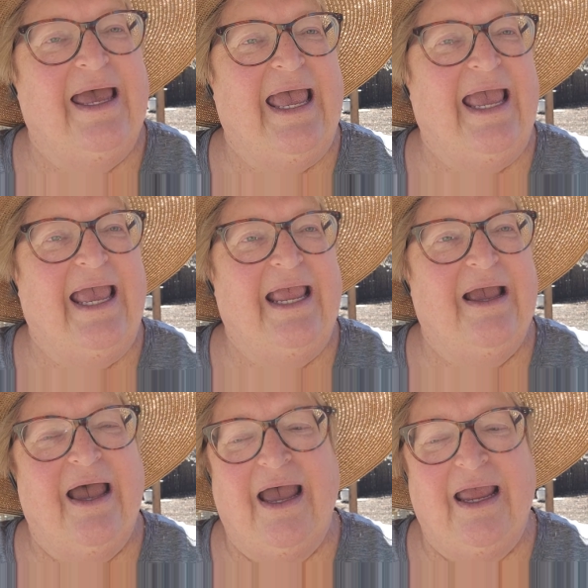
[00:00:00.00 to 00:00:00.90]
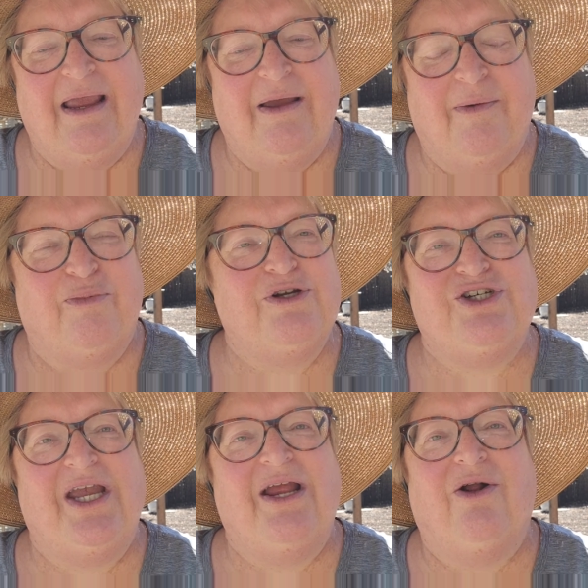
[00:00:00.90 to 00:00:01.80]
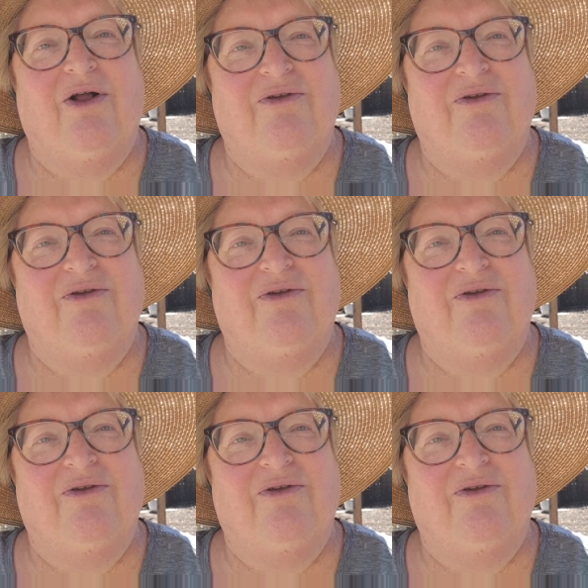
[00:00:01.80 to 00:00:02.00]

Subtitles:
hey, I appreciate all